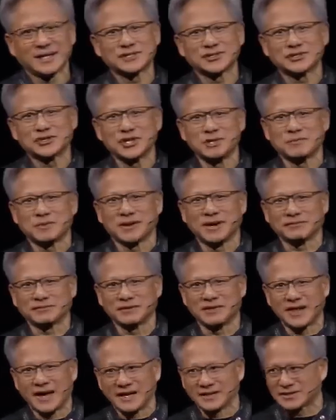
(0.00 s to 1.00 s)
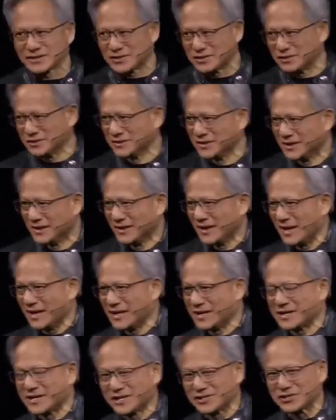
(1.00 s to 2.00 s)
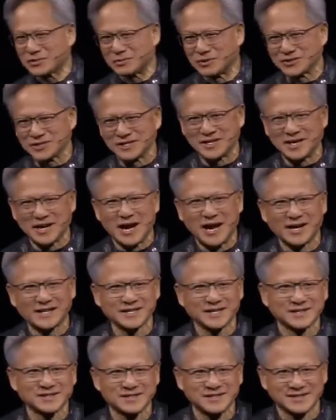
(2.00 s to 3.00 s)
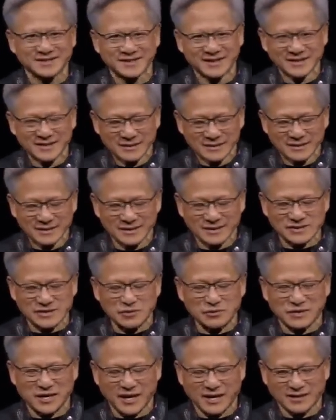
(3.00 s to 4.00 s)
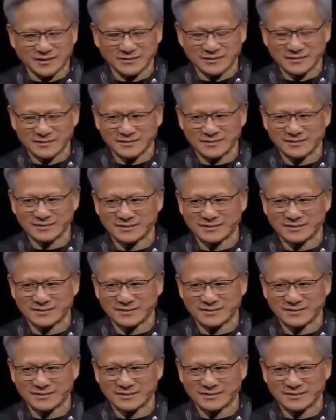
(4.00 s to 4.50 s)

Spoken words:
It gets cheaper after that, so any customers in the audience, it's okay.